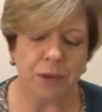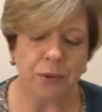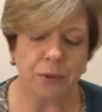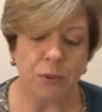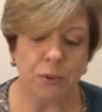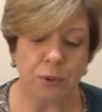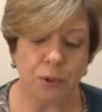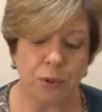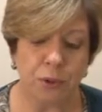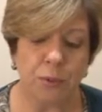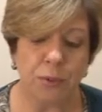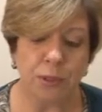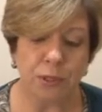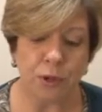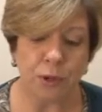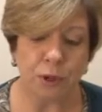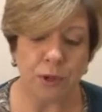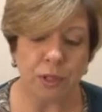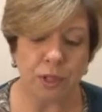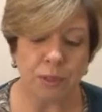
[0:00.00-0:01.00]
New York was
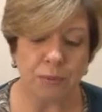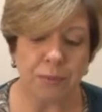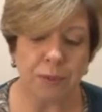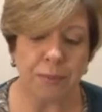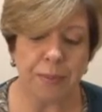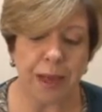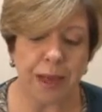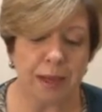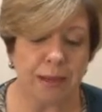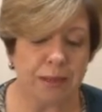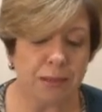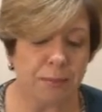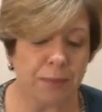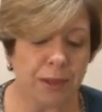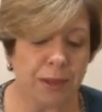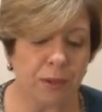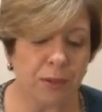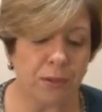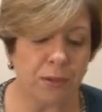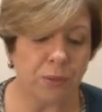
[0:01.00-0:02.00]
calling me back to
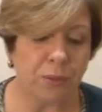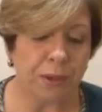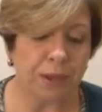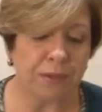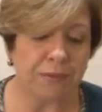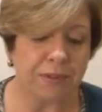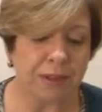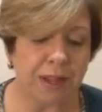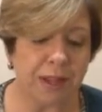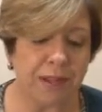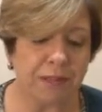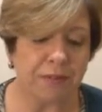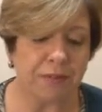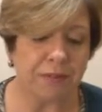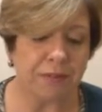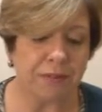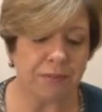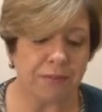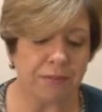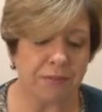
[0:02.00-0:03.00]
my old way of
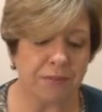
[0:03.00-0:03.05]
life.